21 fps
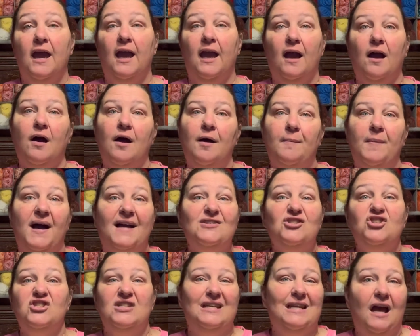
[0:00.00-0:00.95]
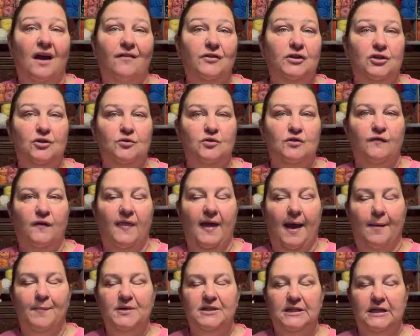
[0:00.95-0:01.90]
I just didn't have a use for that
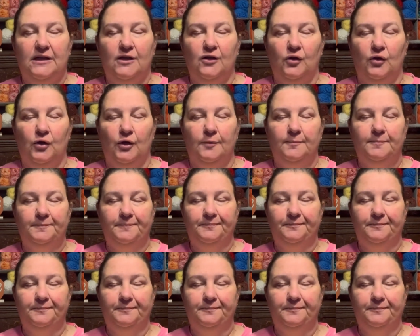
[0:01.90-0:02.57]
particular